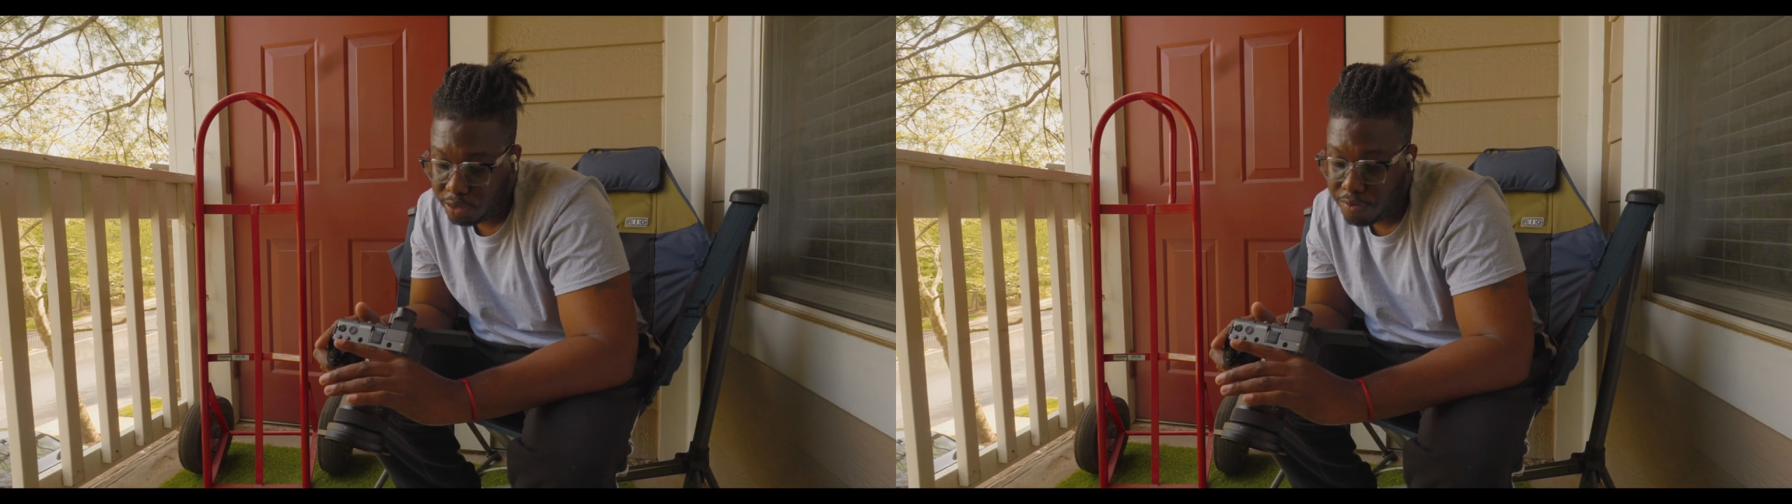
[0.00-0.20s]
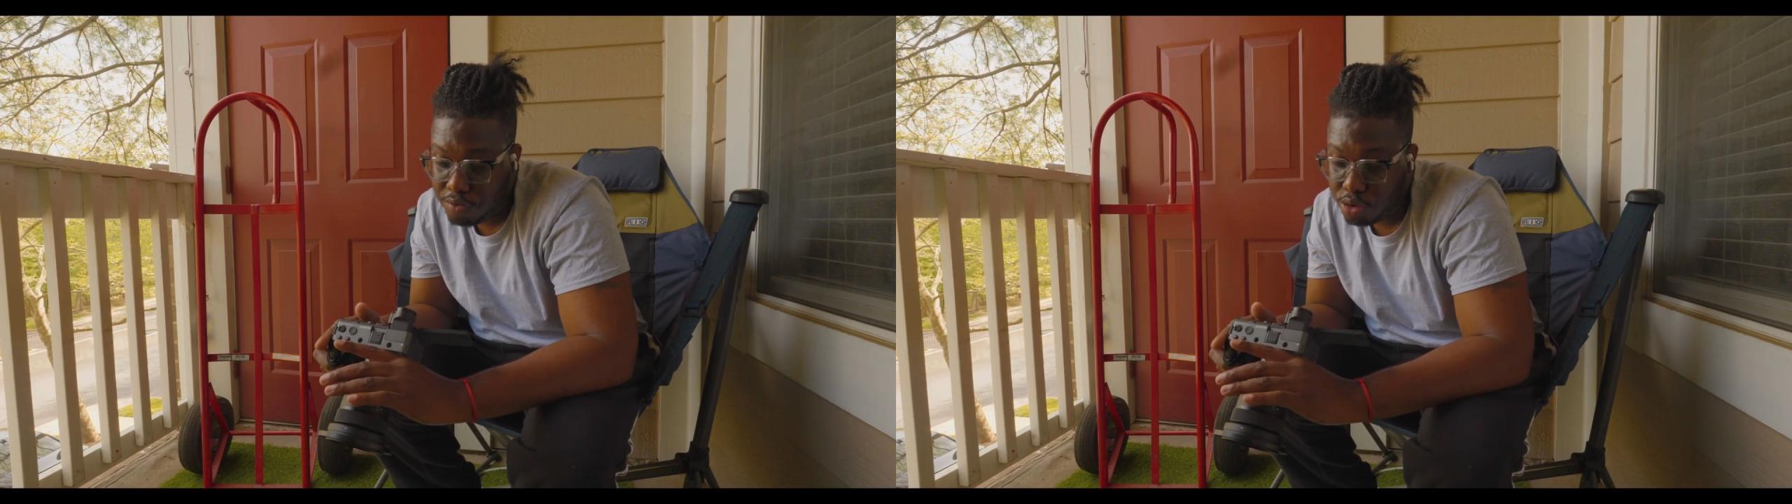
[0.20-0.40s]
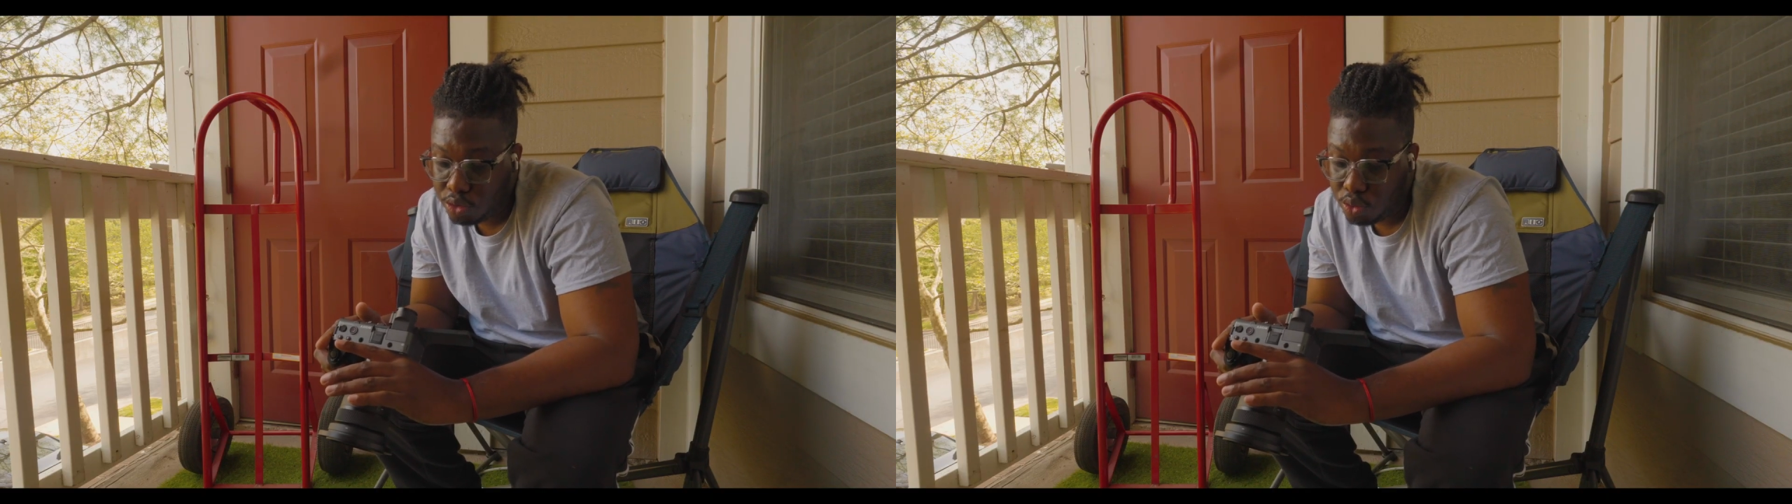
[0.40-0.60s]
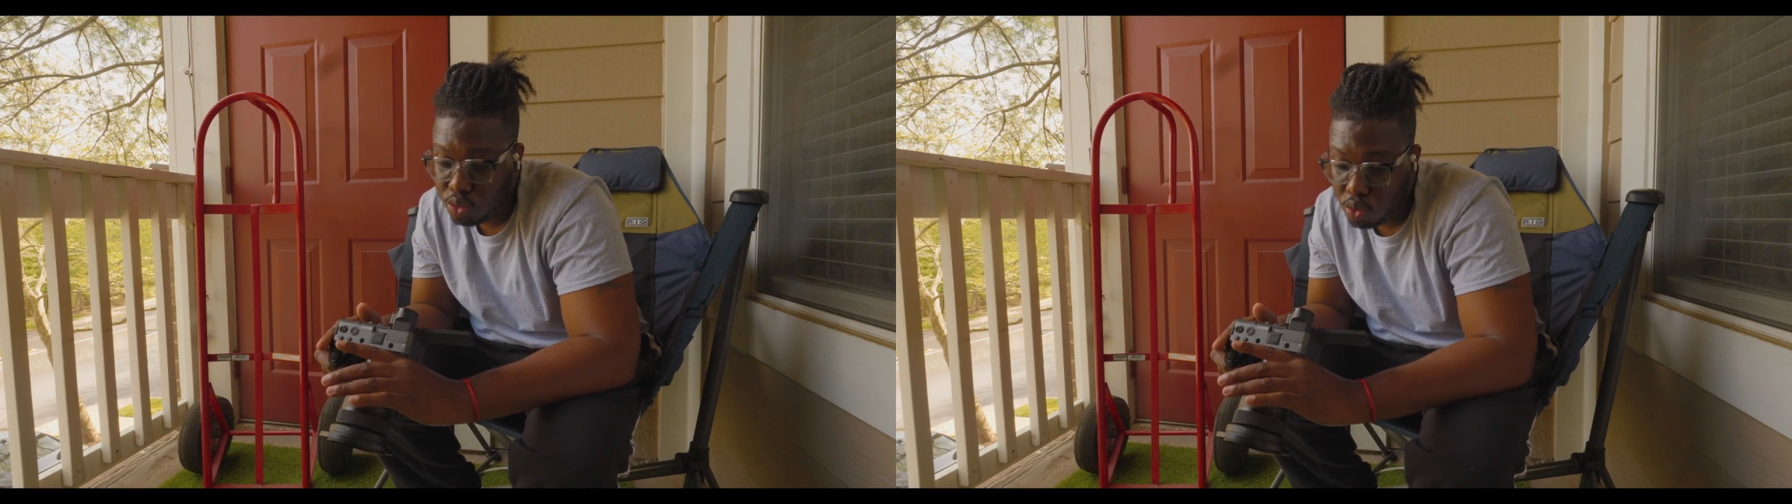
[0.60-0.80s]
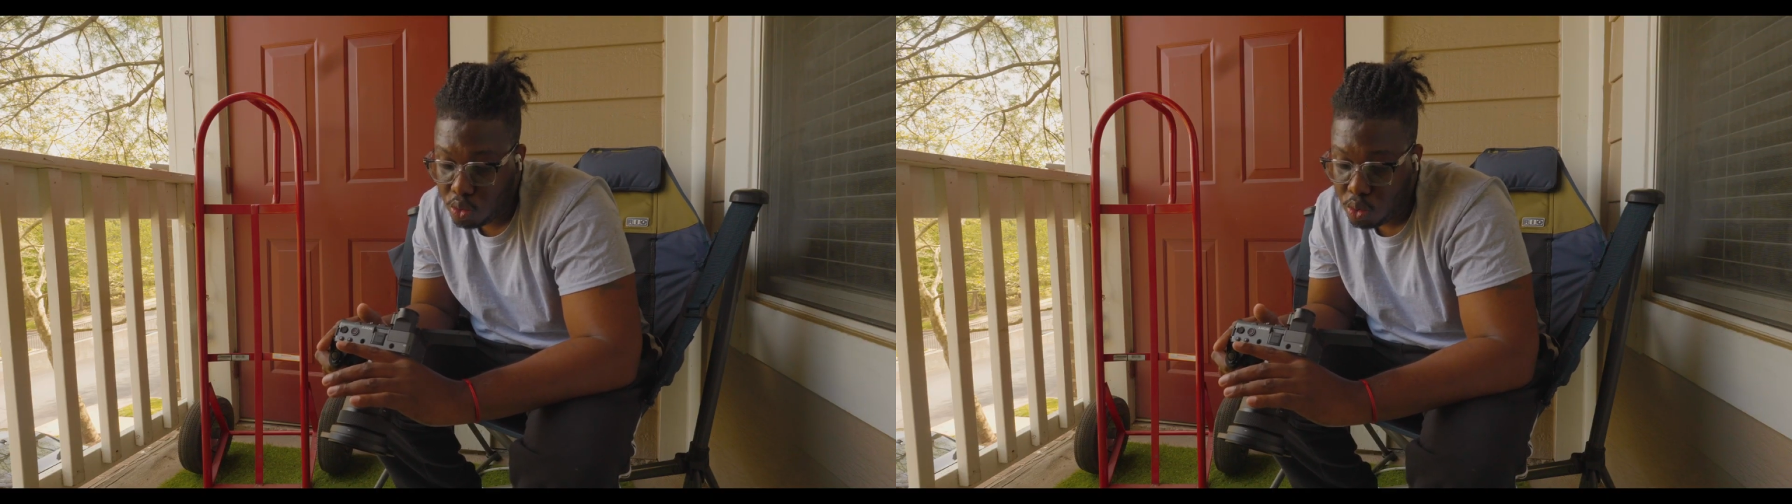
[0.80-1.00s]

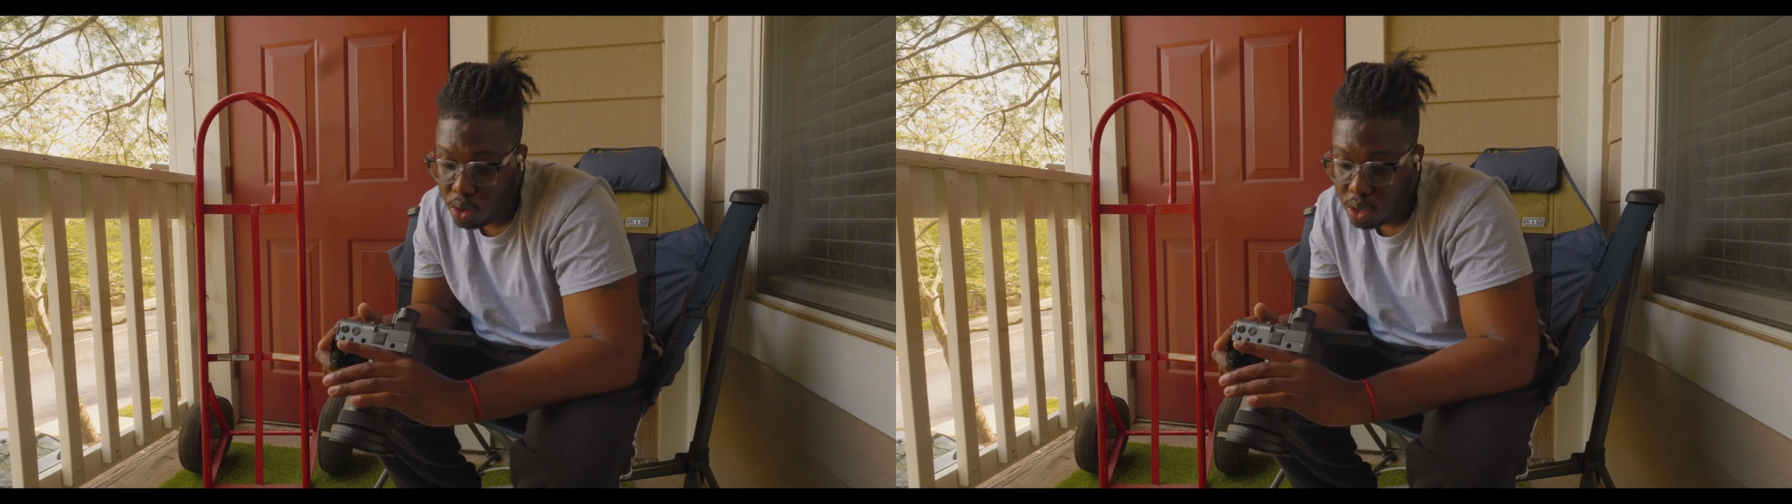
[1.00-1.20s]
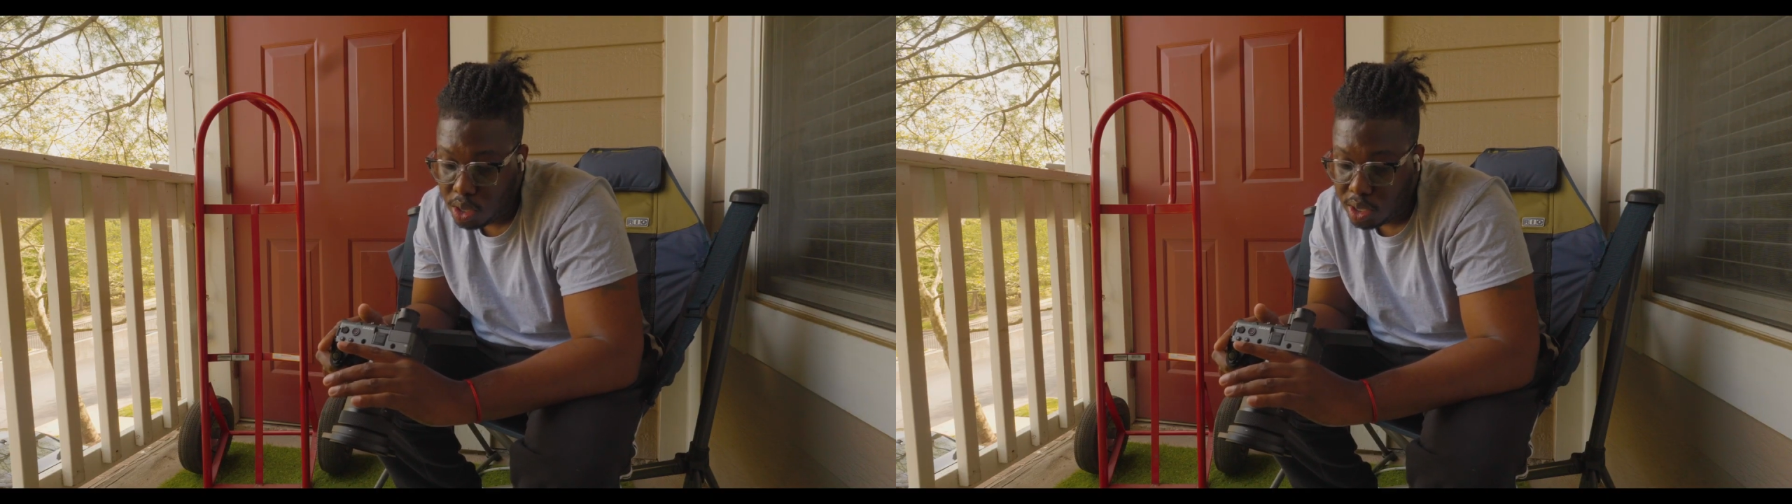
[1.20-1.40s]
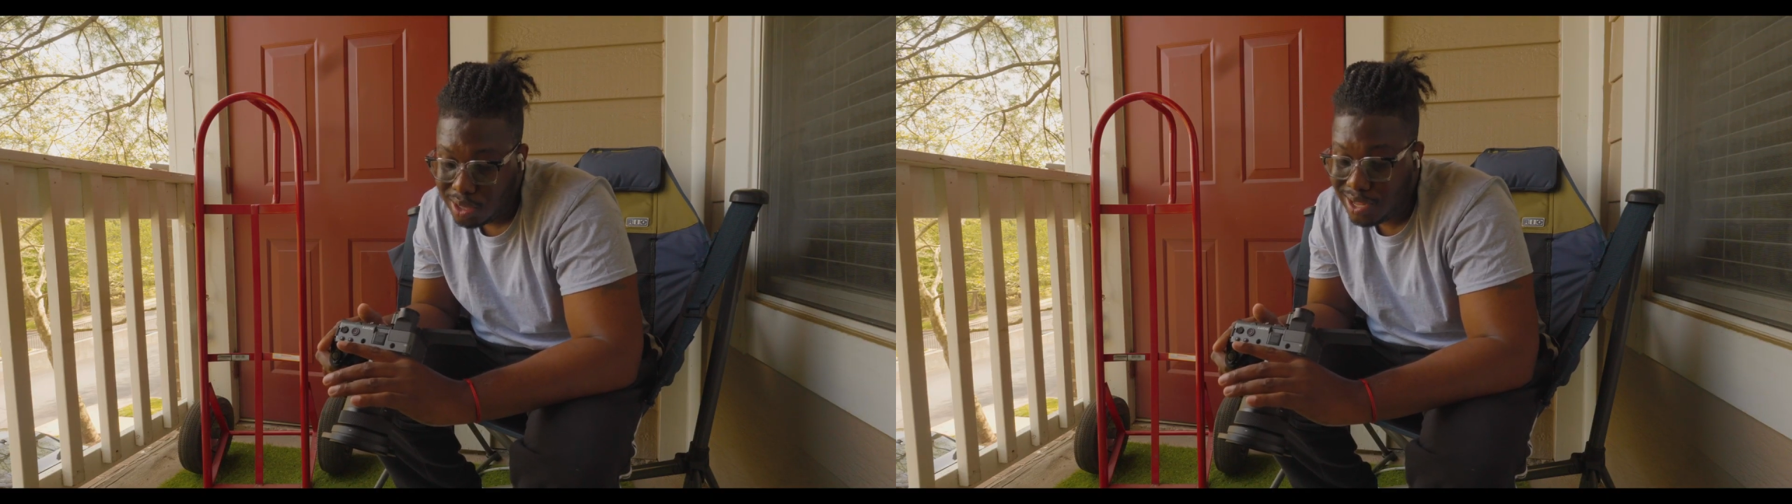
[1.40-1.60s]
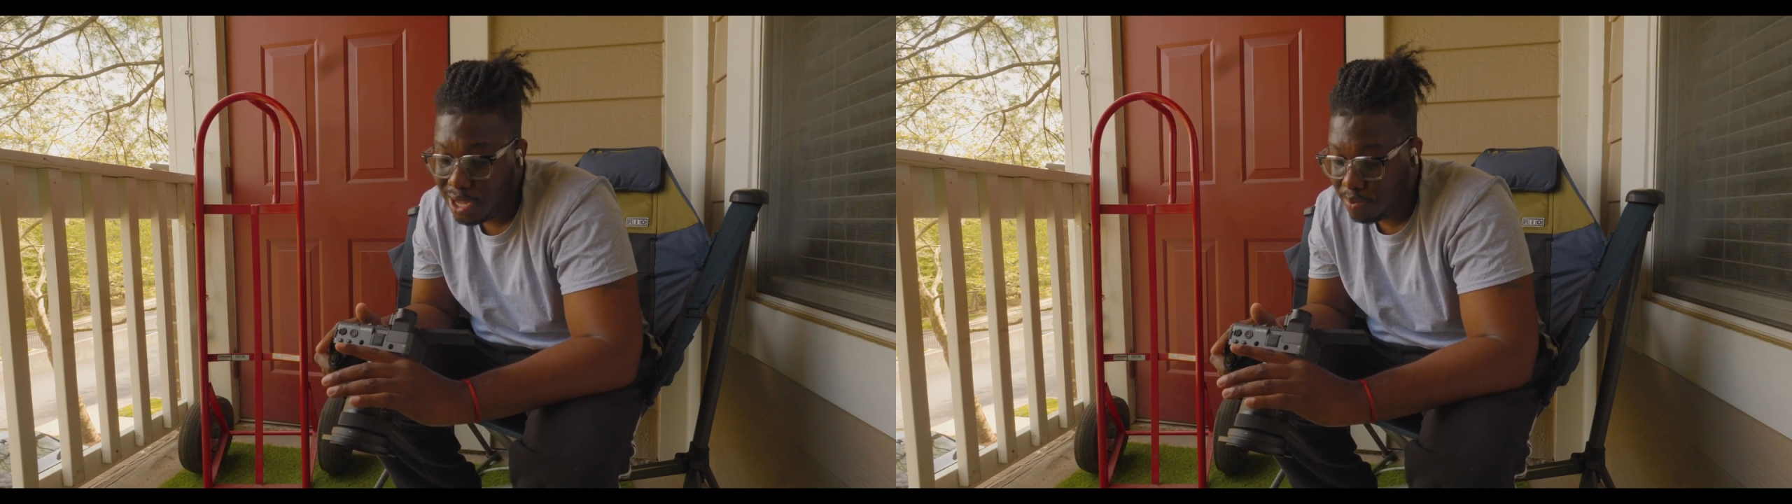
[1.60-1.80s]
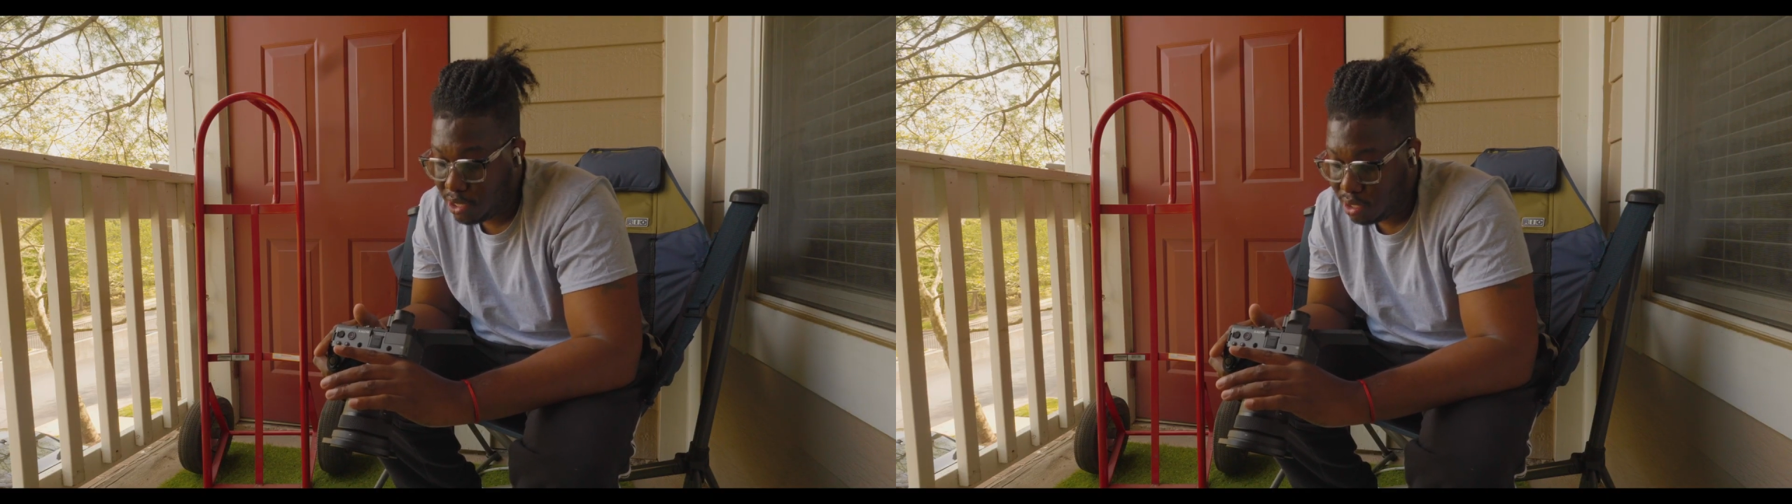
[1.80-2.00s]
422
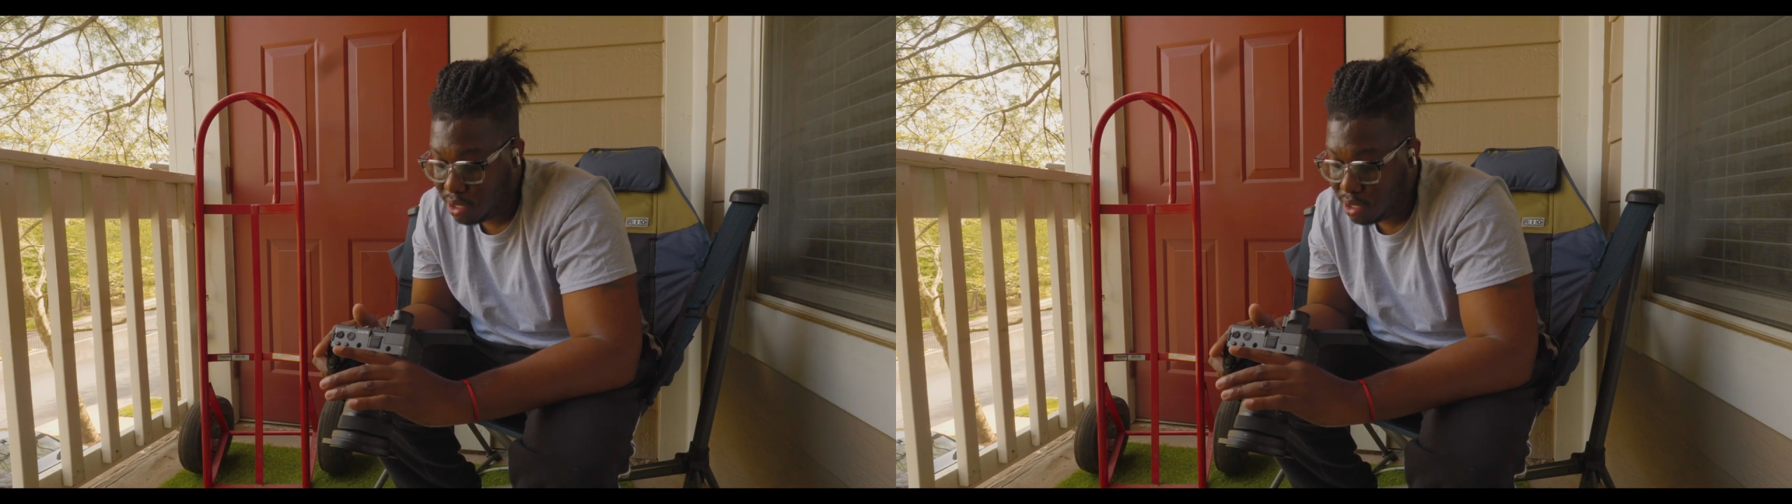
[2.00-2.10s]
10-bit.